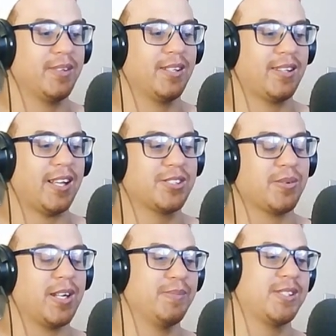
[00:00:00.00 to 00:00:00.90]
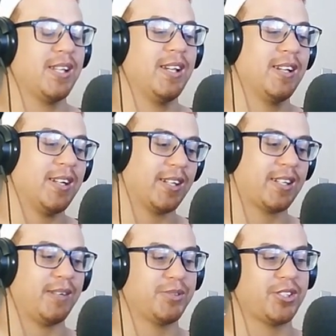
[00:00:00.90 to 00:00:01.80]
that's what I'm saying.
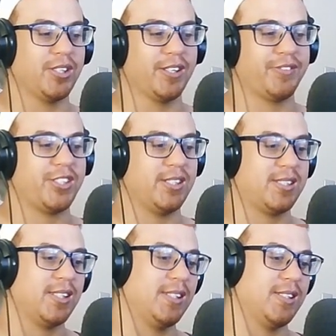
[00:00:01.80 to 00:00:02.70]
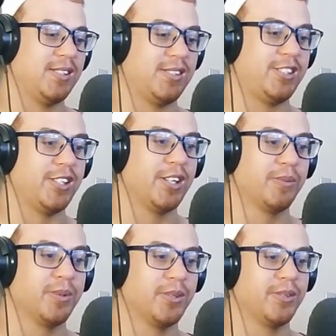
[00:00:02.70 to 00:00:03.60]
Like, I'm sure if she sees
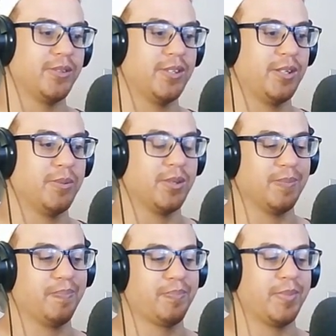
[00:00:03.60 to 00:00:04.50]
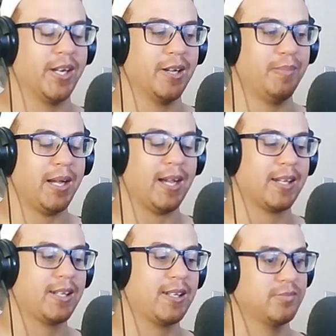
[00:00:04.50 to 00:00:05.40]
Jinwoo, it will bring her back.